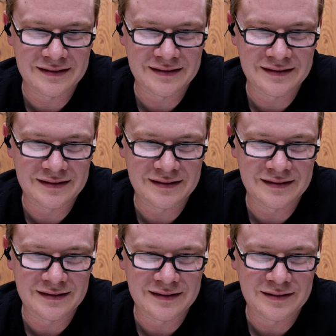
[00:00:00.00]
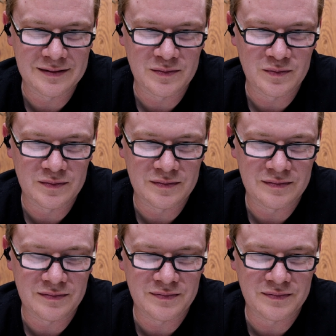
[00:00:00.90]

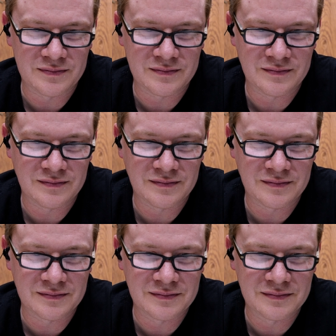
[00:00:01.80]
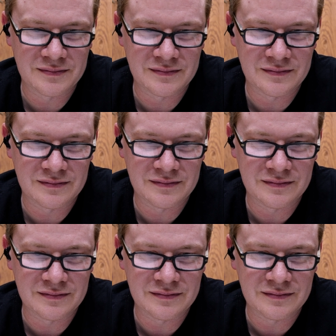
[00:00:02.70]

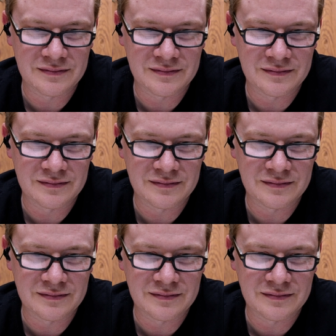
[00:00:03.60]
The person shown says nothing.